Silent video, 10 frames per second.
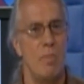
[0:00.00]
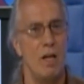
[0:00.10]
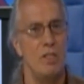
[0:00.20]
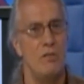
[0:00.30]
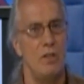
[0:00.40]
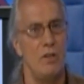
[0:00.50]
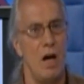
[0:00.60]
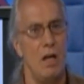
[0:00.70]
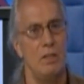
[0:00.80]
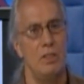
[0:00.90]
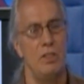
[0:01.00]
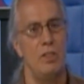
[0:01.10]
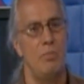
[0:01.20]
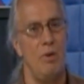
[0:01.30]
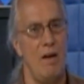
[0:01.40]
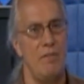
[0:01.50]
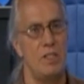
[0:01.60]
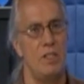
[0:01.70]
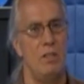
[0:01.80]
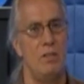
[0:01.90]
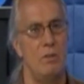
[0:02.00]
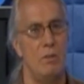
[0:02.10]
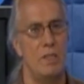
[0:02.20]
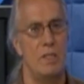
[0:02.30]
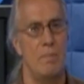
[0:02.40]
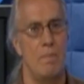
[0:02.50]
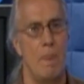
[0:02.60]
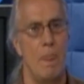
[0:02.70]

much of their knowledge and their prophecy and their wisdom.